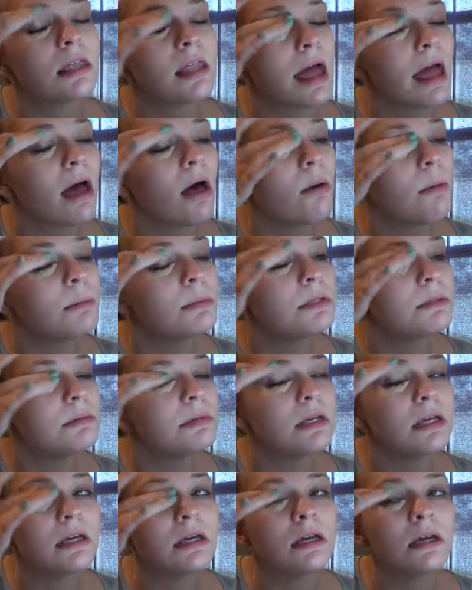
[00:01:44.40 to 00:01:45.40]
that helps
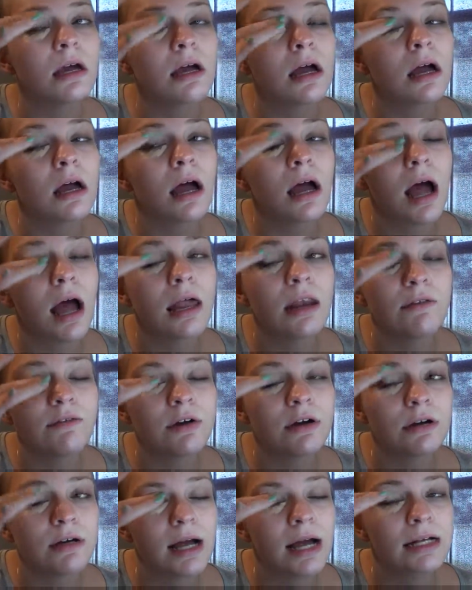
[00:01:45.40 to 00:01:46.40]
me kind of
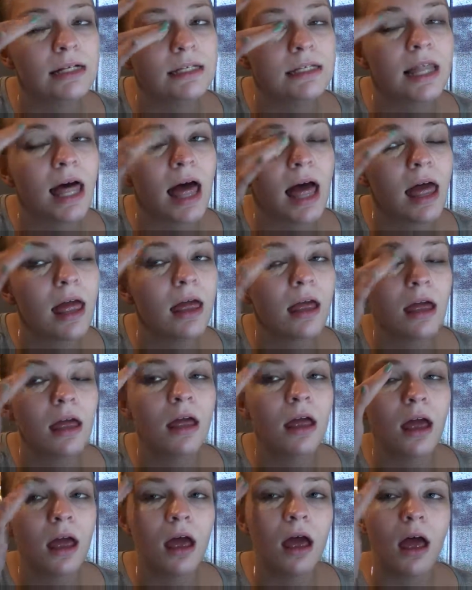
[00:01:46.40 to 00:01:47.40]
correct that,
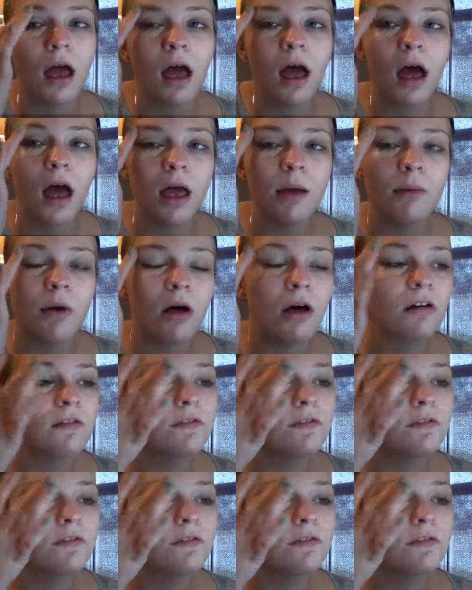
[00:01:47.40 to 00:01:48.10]
I'm all